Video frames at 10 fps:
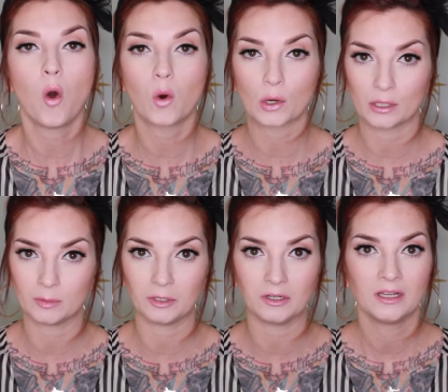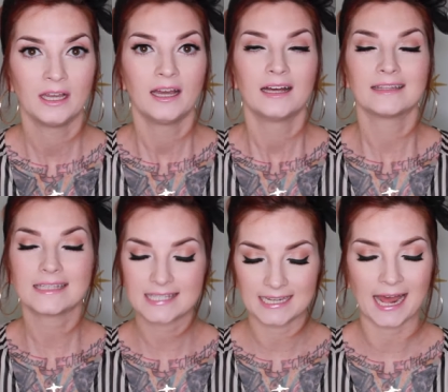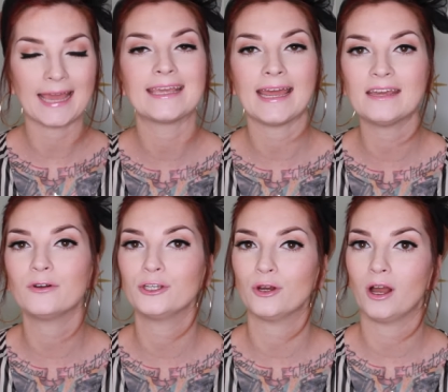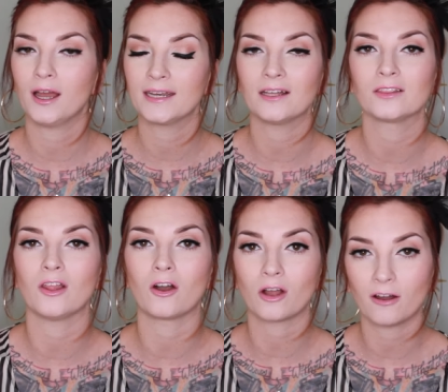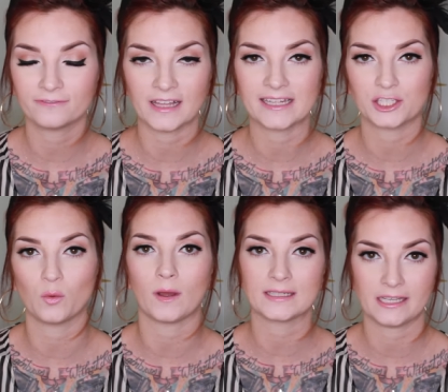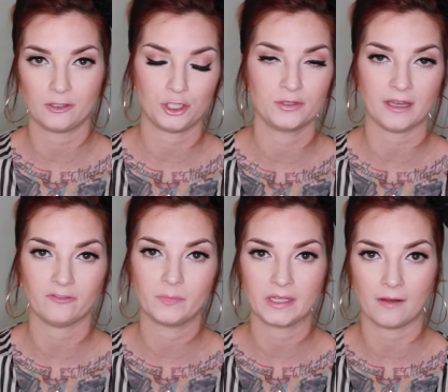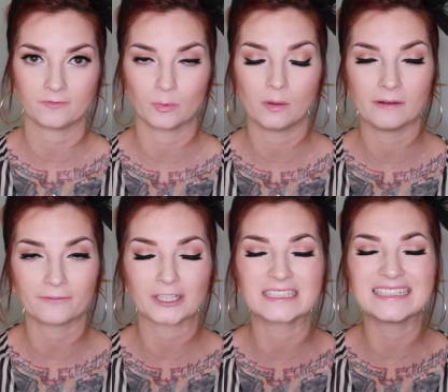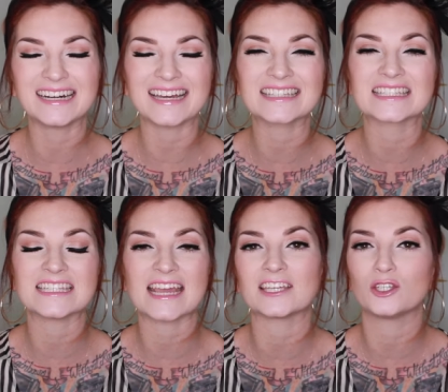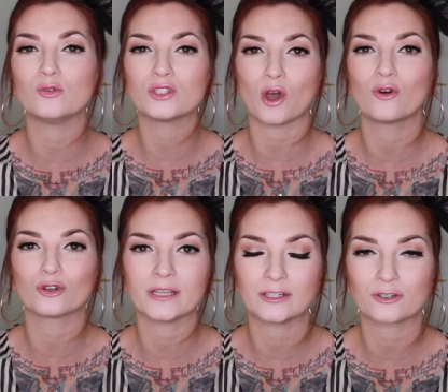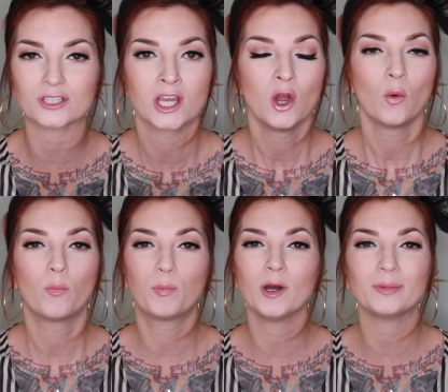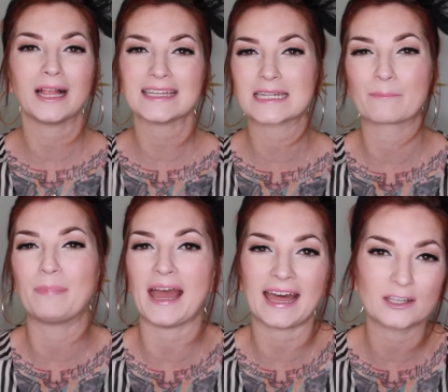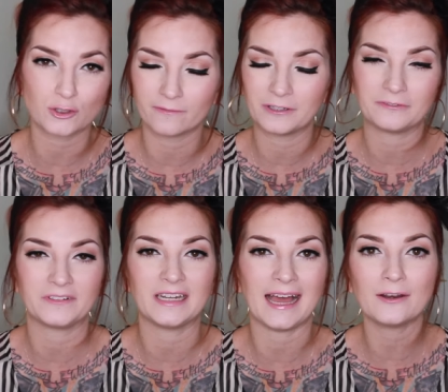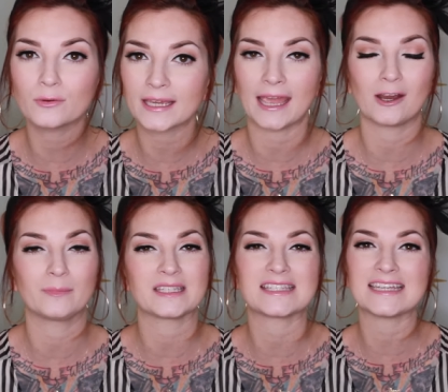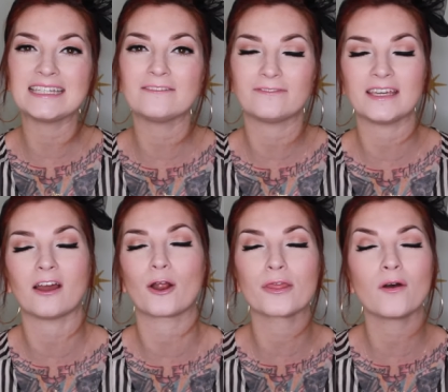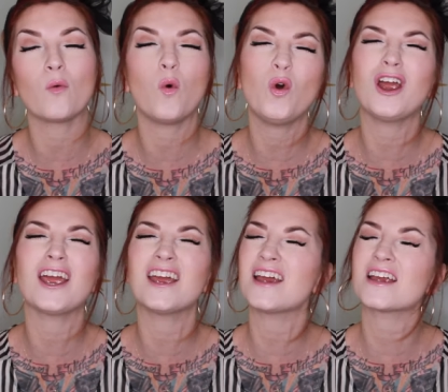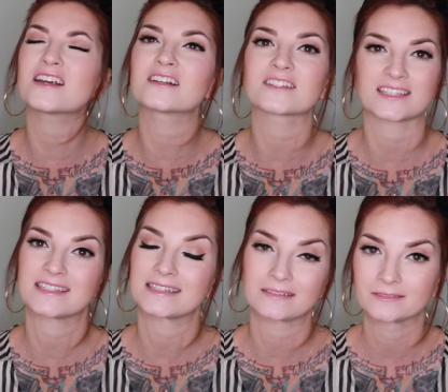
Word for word: horrible Listen, I get it when you're on long haul flights, you want to take your shoes off and be comfortable, but for God's sake, use odor eaters, put plastic bags over your feet. I don't care, but stinky feet are the worst.